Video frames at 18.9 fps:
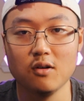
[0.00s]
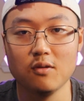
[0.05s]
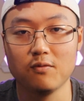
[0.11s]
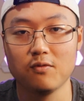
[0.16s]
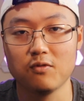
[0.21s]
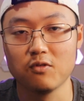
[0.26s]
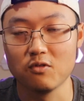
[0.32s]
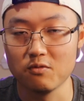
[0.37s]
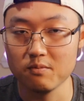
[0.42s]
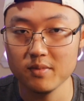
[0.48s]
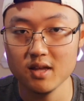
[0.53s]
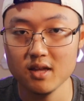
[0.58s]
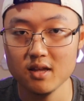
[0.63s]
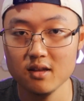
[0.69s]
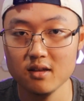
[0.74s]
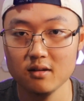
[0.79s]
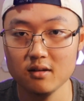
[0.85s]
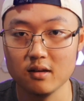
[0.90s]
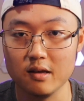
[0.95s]
for
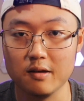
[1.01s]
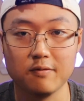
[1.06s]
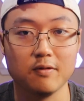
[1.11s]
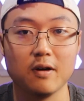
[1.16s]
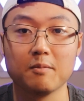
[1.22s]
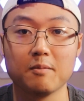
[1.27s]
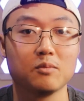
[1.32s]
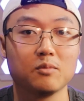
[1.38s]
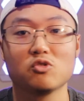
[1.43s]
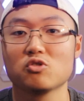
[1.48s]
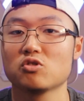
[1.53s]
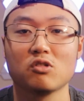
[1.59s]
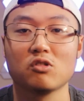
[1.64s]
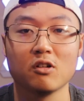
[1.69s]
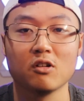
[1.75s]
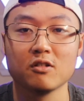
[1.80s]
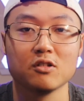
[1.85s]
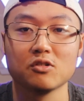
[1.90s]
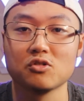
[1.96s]
me, if I'm
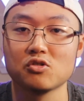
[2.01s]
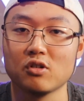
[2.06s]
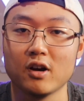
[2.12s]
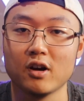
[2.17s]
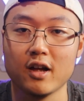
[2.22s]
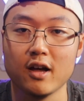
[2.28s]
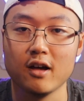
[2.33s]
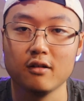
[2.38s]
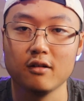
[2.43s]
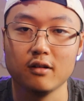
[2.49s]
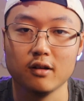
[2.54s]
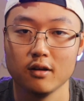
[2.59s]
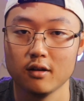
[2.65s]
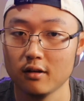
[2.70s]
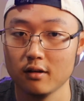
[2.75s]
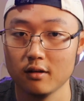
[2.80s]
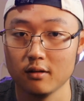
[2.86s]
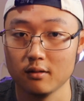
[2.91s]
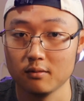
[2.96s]
starting to try out
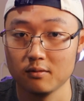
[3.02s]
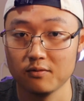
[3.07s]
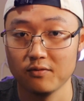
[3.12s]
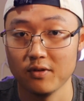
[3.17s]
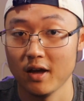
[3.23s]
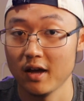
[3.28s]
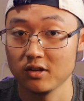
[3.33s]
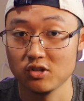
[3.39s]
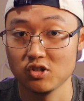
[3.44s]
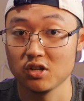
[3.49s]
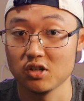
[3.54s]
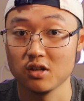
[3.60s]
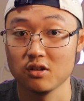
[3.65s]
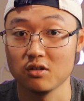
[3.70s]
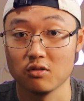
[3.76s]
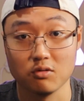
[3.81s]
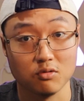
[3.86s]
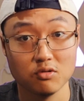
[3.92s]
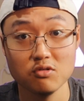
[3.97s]
a
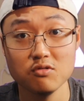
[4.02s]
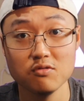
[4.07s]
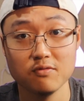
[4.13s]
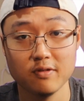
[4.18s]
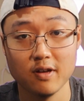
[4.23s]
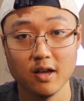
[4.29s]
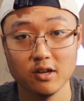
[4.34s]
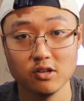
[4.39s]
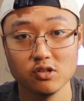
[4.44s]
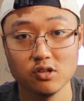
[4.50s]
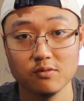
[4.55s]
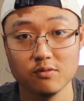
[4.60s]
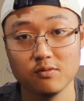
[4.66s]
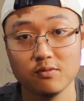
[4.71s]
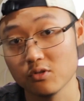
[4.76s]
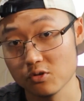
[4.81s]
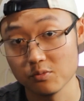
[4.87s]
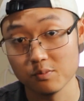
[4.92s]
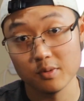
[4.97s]
faction or a new faction
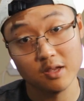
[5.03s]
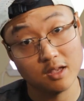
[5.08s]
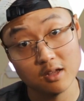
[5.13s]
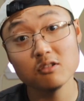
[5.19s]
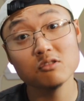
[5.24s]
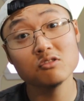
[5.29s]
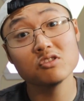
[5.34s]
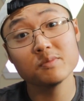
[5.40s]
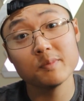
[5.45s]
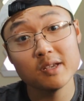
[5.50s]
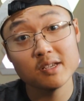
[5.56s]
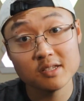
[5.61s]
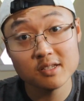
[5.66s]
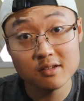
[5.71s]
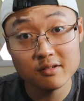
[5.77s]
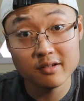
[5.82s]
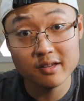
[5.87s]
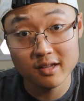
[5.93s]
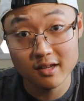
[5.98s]
for beginners
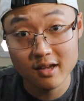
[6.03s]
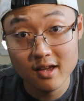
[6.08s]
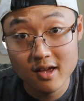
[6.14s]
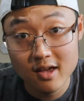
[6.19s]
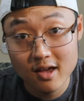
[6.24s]
basically,